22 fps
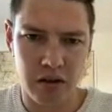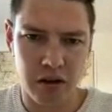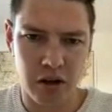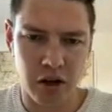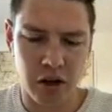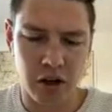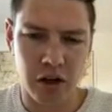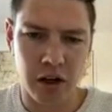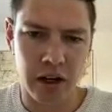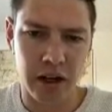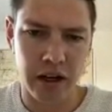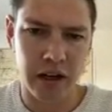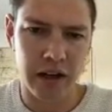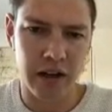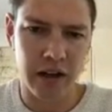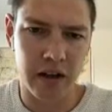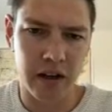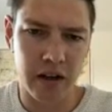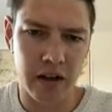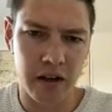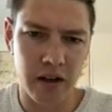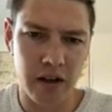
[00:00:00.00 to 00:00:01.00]

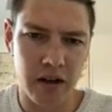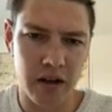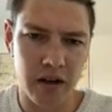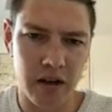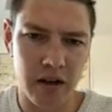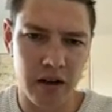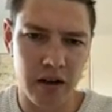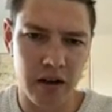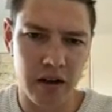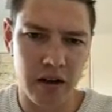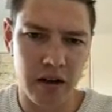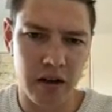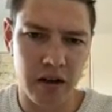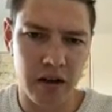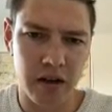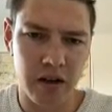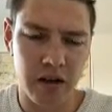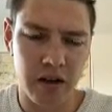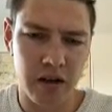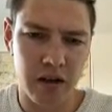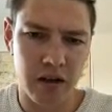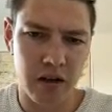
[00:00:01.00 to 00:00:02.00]

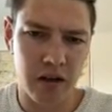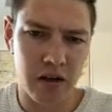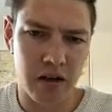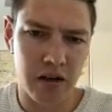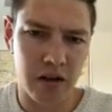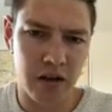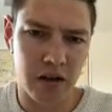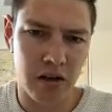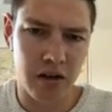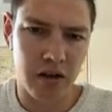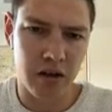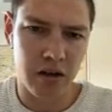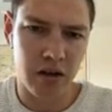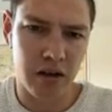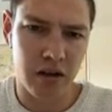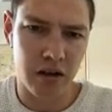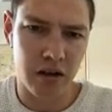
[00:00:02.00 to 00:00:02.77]
[no speech]